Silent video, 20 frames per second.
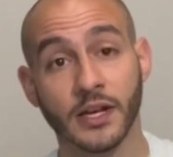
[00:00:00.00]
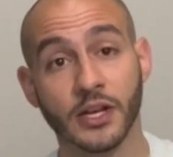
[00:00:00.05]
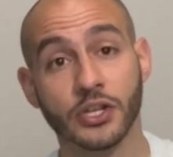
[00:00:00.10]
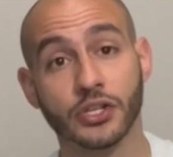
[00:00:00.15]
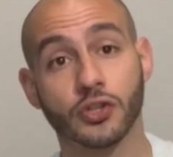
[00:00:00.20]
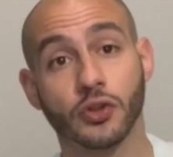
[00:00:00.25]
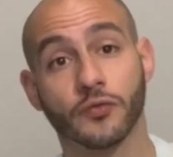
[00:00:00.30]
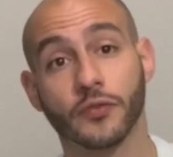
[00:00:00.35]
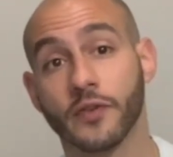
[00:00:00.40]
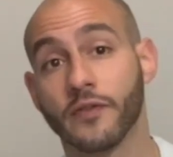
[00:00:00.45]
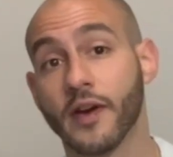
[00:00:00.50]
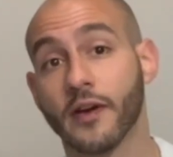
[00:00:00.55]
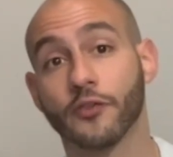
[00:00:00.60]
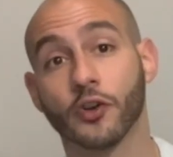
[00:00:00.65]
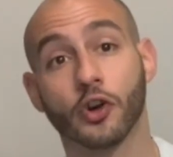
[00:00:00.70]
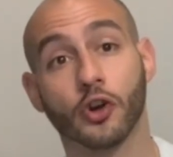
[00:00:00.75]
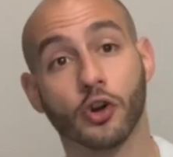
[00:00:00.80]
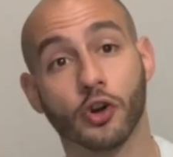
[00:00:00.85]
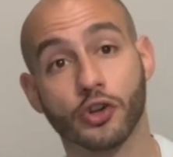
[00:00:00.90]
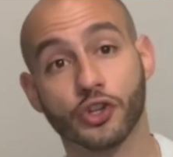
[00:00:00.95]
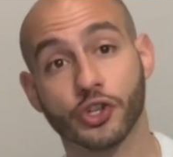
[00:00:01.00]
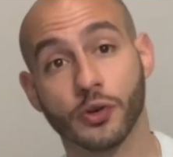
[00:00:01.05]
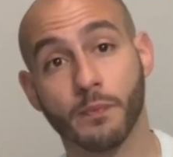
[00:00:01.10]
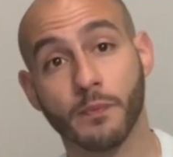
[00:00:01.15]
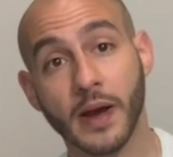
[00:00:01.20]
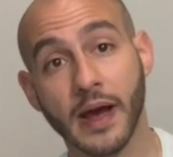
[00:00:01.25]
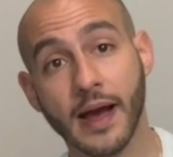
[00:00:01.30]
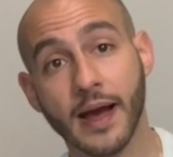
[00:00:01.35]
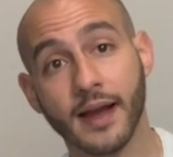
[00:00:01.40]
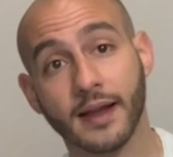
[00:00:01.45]
So if you've ever hurt your
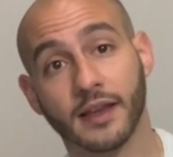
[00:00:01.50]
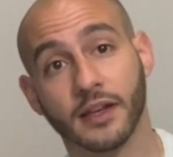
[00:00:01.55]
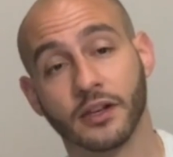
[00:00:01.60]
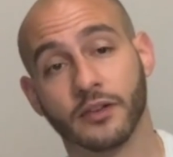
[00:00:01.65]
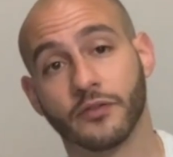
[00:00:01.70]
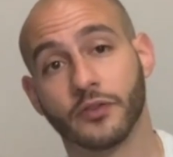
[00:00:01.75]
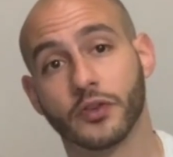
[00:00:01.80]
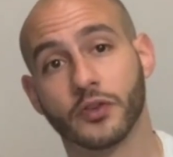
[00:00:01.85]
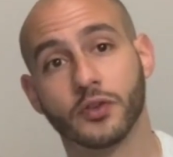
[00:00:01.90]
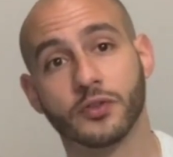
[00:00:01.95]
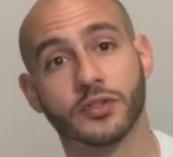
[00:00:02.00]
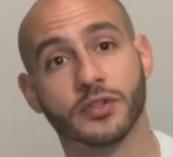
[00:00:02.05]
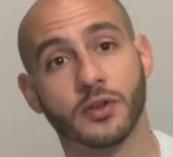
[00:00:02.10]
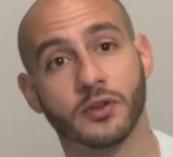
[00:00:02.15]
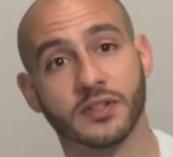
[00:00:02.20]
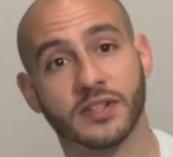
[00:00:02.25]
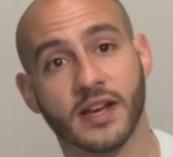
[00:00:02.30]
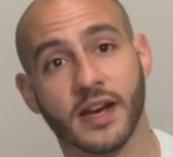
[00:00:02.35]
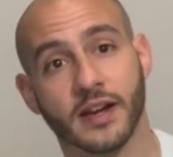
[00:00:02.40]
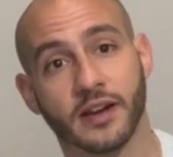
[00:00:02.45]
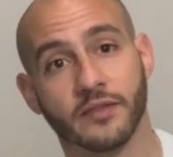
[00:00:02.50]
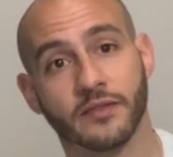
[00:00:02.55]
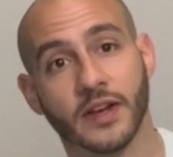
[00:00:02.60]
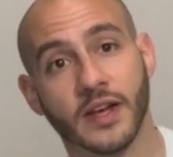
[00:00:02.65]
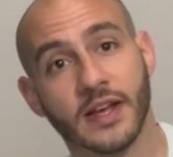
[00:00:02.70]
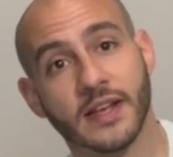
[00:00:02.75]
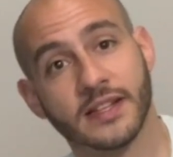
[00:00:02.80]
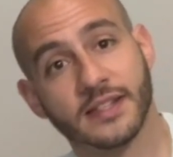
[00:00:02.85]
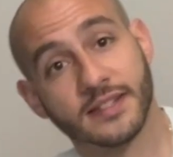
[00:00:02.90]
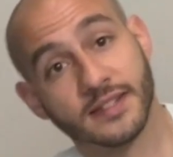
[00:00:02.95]
back and you've used those kind of
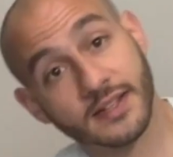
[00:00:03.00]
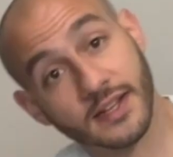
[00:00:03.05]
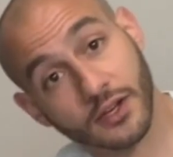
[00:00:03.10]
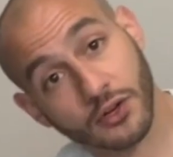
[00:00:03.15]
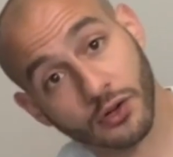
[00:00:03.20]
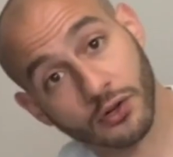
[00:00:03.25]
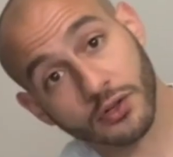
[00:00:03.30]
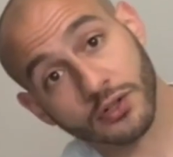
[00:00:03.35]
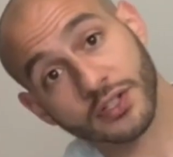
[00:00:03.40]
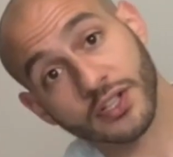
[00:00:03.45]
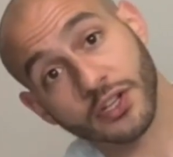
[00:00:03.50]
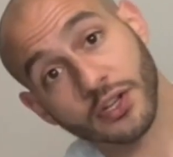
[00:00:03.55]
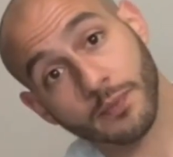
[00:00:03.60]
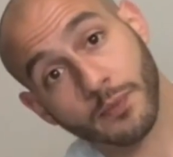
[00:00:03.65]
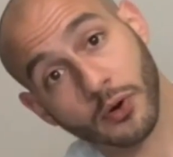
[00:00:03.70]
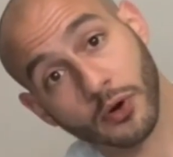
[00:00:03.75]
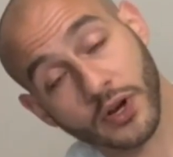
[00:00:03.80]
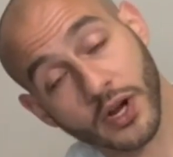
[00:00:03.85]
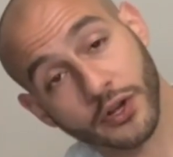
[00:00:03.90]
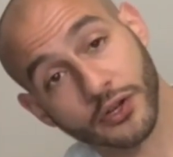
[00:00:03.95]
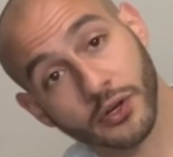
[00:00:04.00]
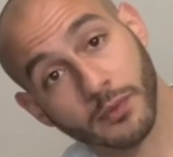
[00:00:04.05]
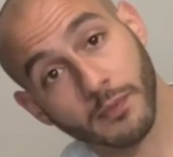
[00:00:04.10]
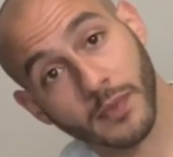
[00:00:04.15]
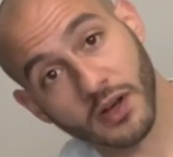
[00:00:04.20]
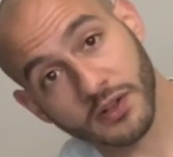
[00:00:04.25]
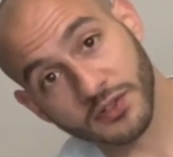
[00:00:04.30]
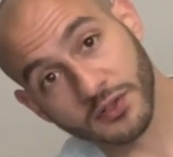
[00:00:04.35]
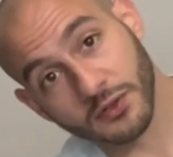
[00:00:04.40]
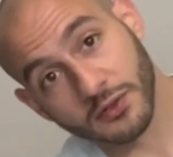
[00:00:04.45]
stickers that you put on your
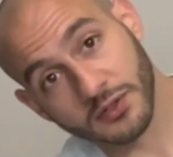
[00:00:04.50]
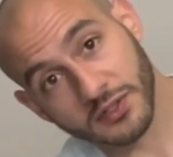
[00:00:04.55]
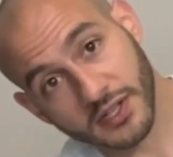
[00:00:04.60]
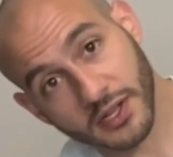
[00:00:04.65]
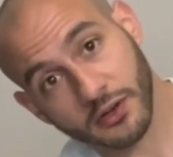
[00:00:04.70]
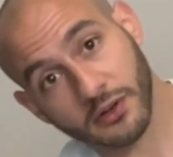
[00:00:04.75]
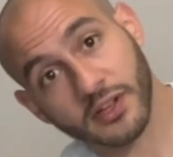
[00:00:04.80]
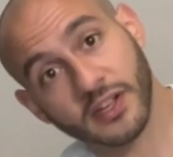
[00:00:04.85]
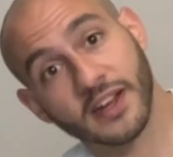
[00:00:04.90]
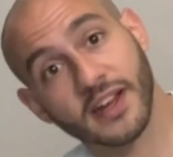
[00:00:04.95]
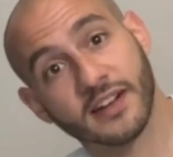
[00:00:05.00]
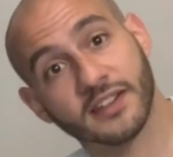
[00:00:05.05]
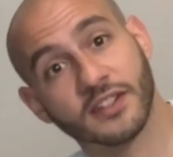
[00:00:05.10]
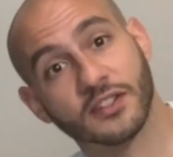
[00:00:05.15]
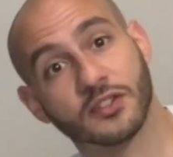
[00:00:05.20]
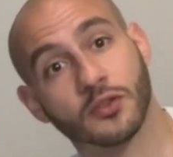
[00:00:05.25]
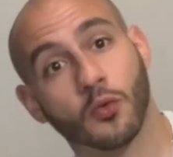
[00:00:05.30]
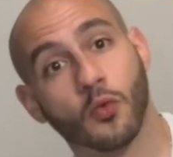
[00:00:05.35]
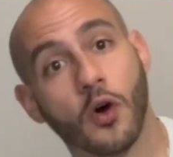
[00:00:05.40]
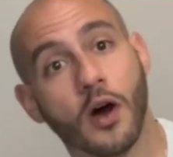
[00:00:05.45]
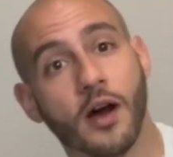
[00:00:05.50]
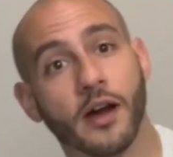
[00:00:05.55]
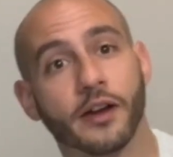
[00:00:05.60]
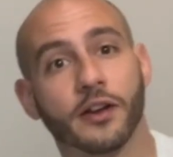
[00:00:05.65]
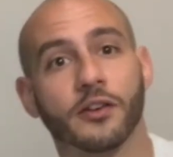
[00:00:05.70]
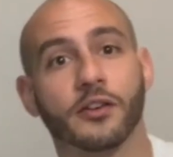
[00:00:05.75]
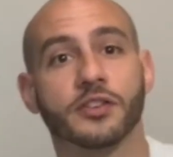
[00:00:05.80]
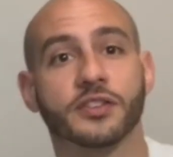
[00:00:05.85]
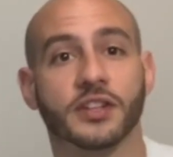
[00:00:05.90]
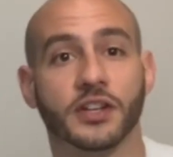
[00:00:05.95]
muscles that are connected to
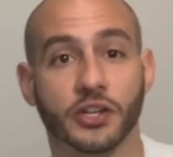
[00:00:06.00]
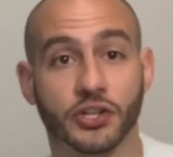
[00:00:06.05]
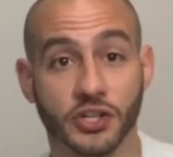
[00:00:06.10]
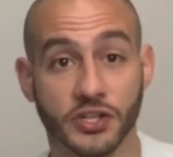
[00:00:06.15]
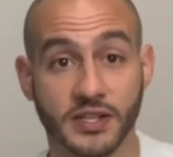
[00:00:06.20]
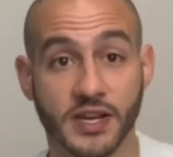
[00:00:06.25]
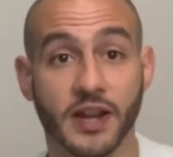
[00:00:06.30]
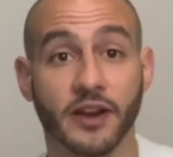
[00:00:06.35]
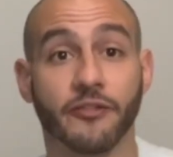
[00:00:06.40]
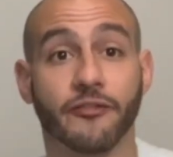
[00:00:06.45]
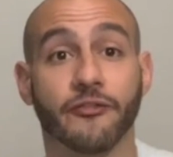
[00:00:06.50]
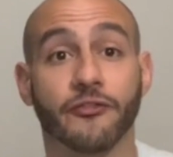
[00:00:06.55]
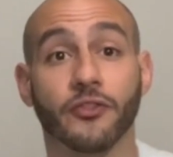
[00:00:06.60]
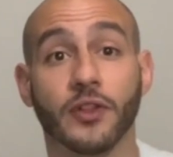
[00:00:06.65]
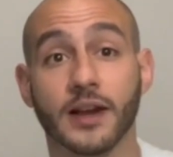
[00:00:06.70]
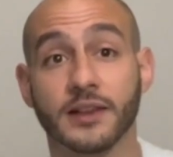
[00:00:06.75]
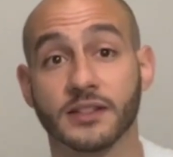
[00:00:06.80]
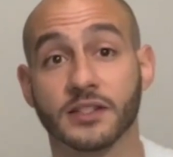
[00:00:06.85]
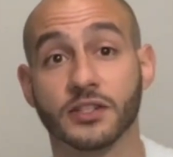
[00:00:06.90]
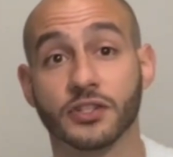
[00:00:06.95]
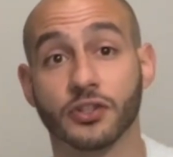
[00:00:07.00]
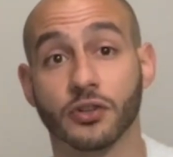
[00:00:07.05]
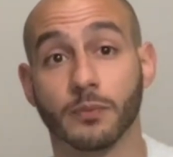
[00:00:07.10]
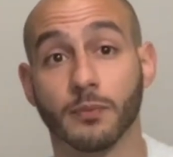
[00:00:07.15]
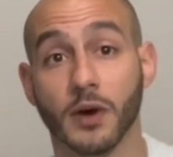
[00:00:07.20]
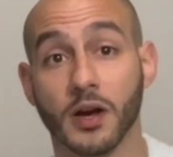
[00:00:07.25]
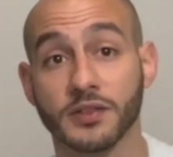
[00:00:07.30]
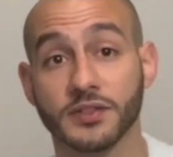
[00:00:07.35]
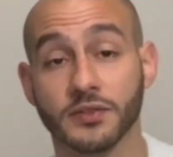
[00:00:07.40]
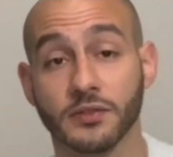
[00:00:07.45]
wires and it just kind of flexes your
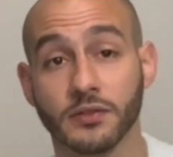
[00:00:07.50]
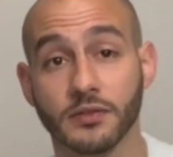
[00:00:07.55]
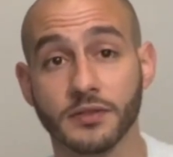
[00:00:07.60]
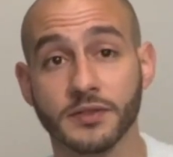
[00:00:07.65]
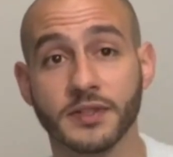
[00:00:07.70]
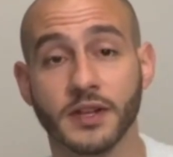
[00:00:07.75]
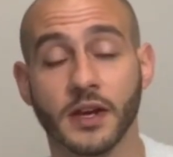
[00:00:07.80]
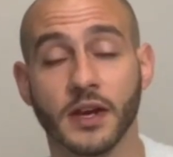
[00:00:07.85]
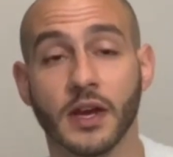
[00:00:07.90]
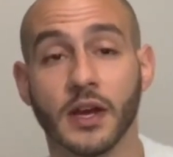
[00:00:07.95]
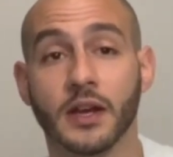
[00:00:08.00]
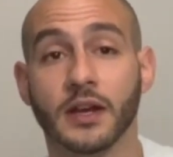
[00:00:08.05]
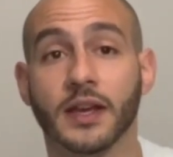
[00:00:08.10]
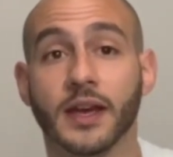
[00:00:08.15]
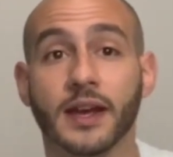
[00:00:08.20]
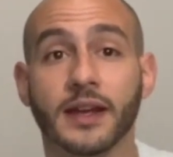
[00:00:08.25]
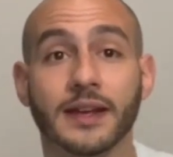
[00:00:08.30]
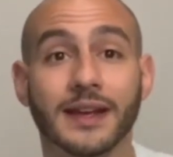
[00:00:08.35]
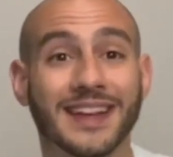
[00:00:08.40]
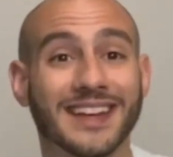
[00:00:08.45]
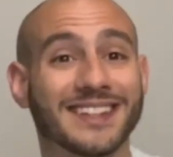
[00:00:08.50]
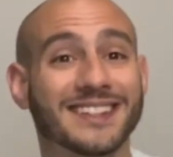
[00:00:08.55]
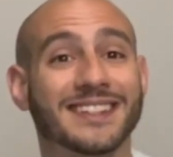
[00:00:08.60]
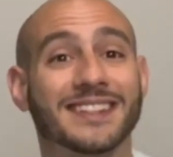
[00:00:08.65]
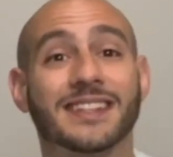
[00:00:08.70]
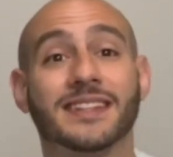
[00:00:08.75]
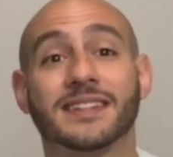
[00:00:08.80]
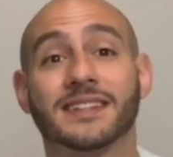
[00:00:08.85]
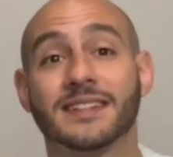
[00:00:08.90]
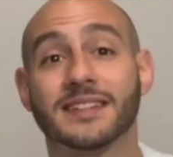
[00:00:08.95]
muscles, okay, it's
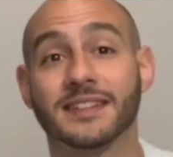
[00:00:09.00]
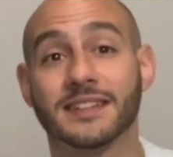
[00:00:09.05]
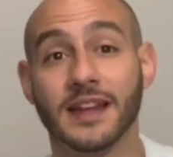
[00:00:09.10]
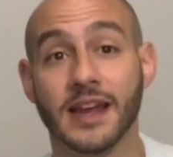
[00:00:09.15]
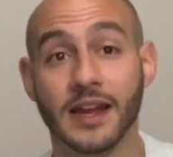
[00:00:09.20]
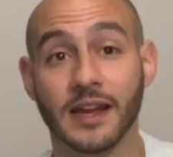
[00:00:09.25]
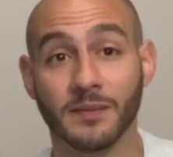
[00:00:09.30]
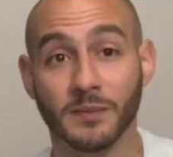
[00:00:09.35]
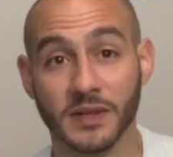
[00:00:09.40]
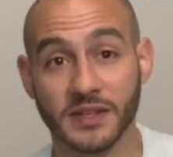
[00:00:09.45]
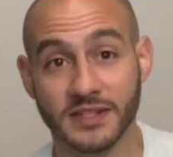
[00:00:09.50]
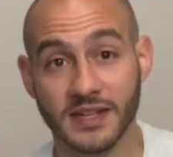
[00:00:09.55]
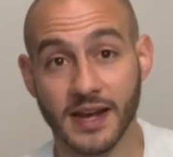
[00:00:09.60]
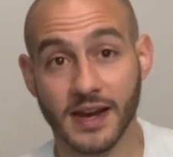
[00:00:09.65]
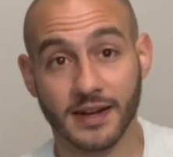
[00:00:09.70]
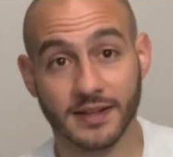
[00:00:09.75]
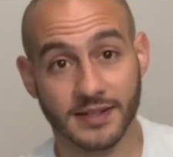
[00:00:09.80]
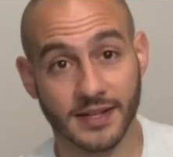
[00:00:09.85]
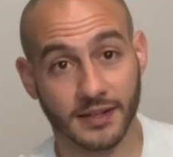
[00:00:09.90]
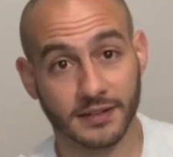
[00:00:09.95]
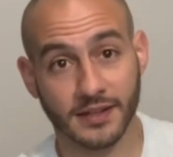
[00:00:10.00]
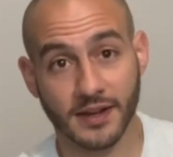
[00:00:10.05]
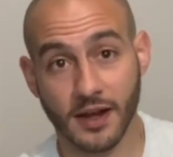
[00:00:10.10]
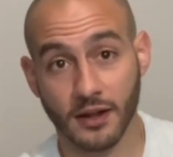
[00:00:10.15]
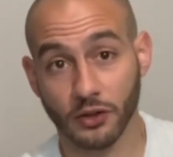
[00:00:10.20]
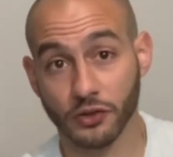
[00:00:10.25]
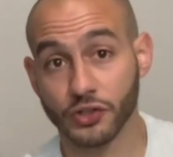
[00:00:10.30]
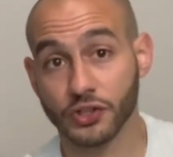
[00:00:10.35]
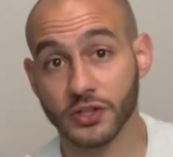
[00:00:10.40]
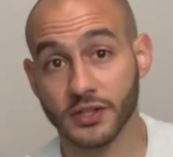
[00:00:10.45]
the same exact
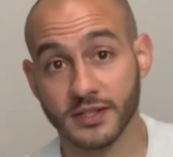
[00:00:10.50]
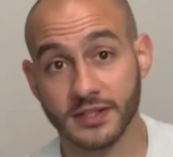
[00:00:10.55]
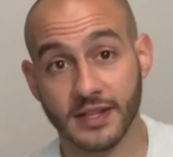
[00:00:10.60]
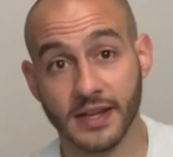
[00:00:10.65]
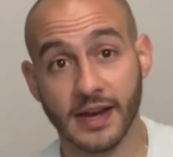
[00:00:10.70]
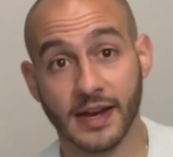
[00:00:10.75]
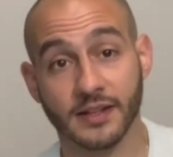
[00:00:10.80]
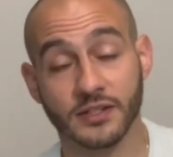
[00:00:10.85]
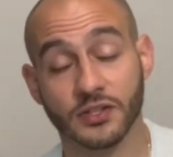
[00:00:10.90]
technology as that.